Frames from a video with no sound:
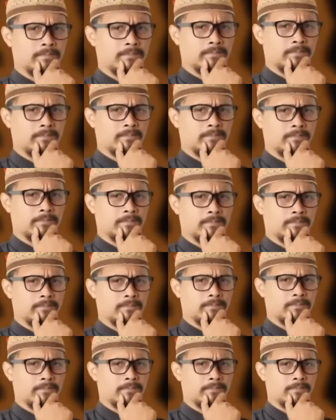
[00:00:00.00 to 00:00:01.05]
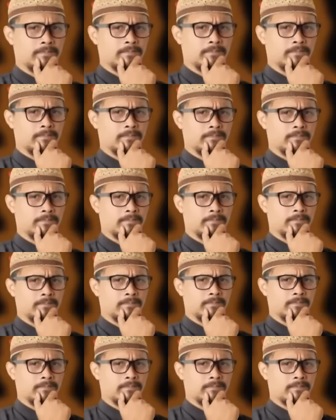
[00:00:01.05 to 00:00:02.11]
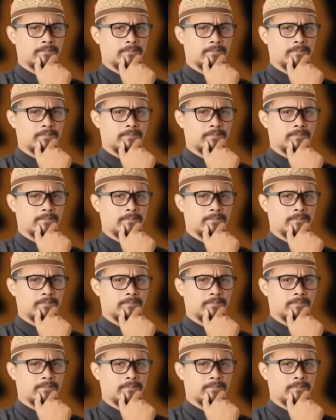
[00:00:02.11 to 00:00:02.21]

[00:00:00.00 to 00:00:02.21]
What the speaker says: This person isn't speaking.